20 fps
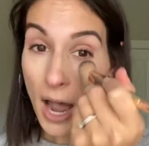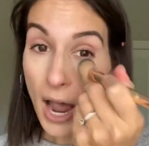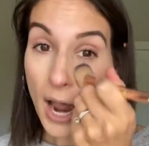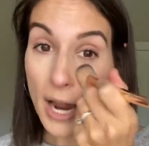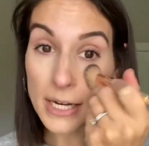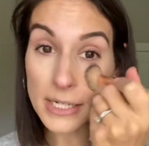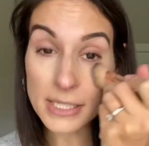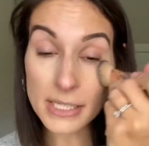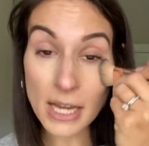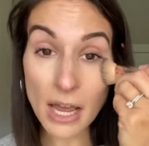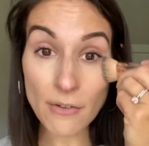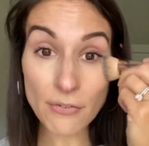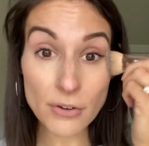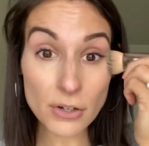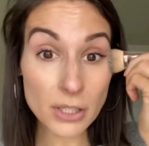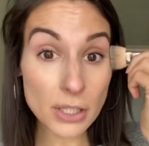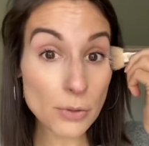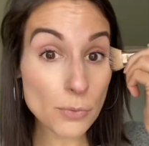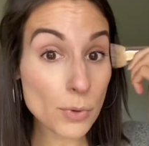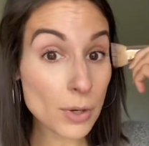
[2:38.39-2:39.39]
I
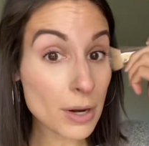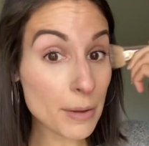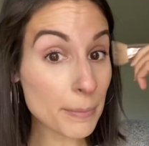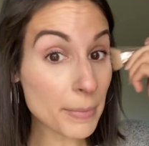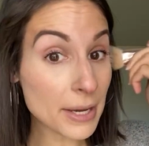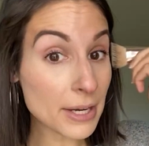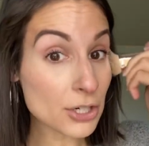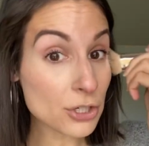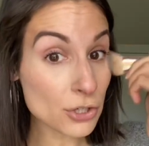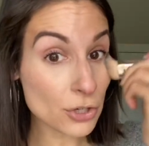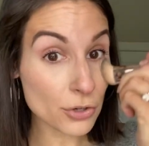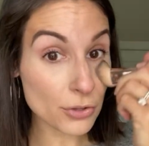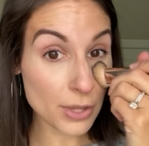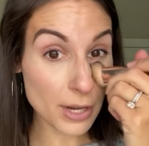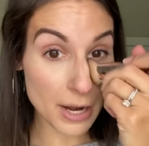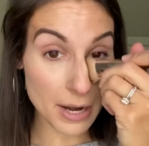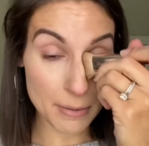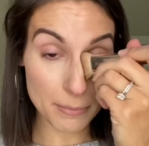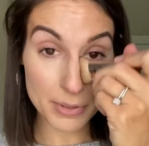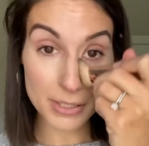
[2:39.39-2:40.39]
definitely wanna make sure
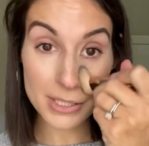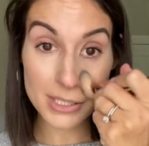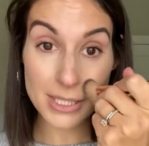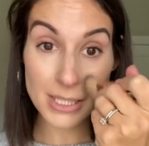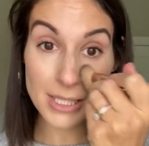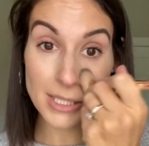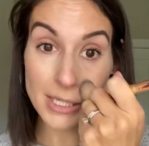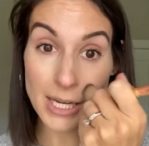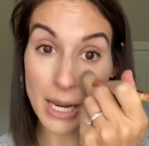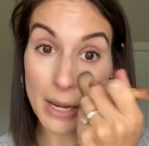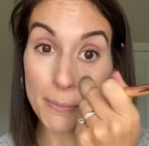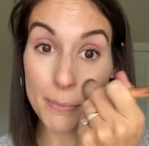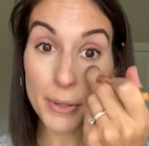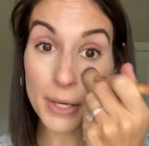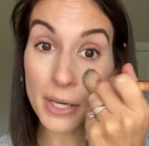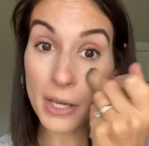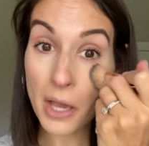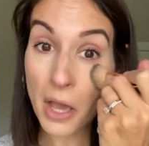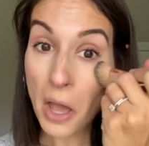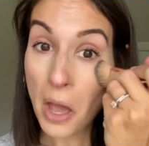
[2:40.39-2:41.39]
that I'm
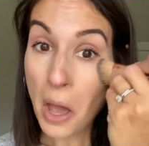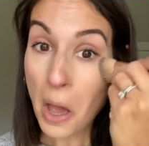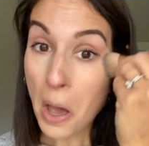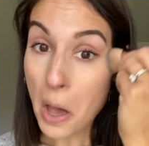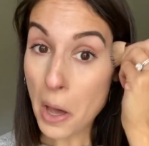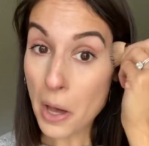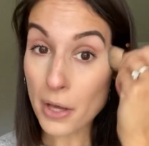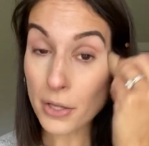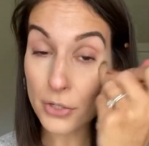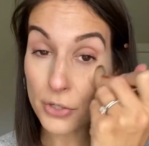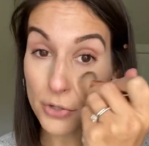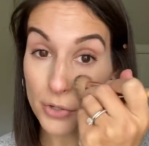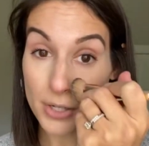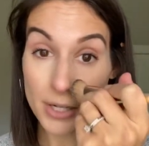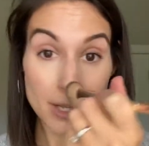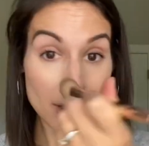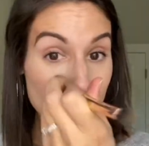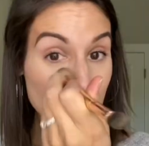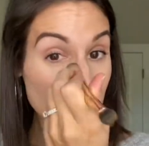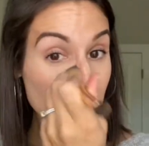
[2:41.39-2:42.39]
stamping
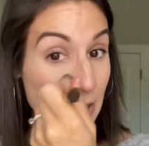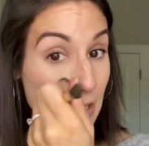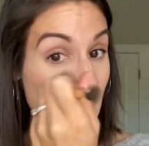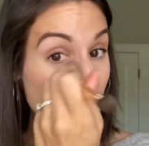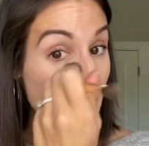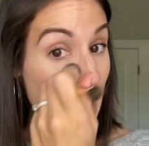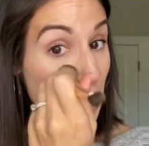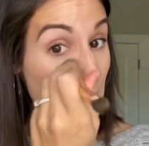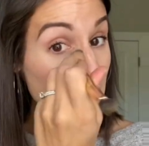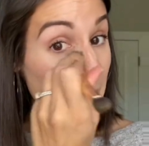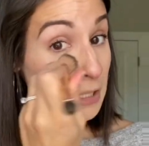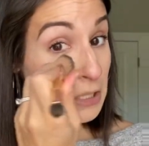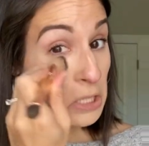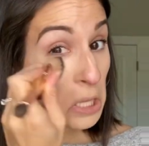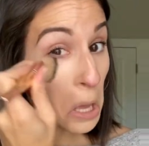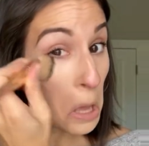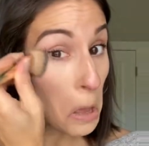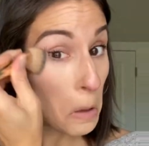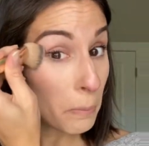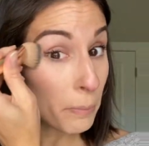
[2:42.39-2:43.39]
underneath the eyes
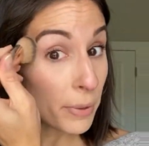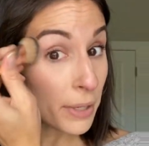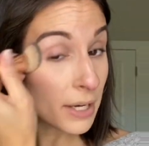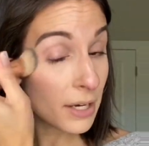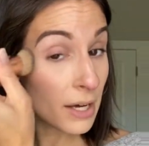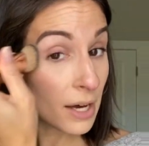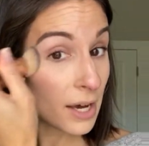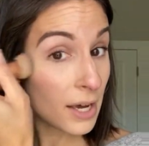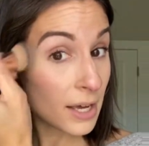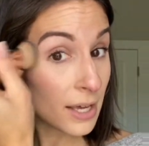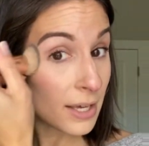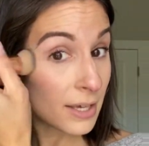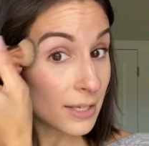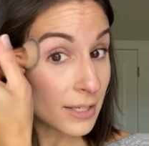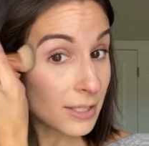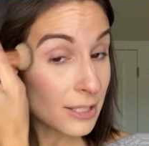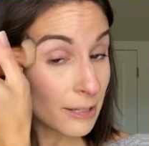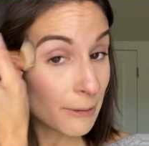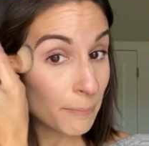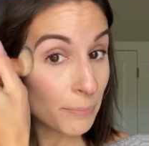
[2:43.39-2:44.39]

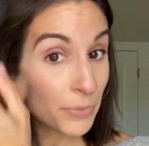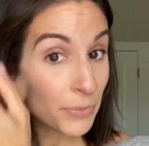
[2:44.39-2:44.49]
because